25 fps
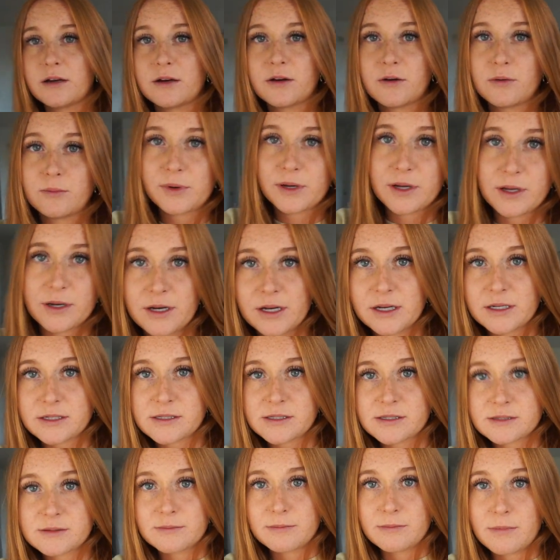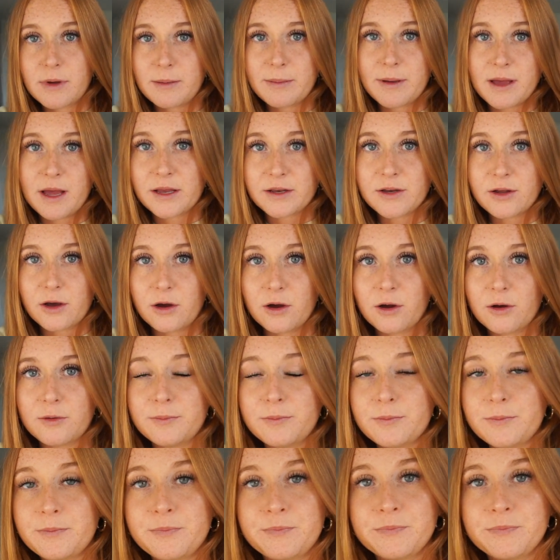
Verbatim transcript: Oh my goodness, my bad, y'all.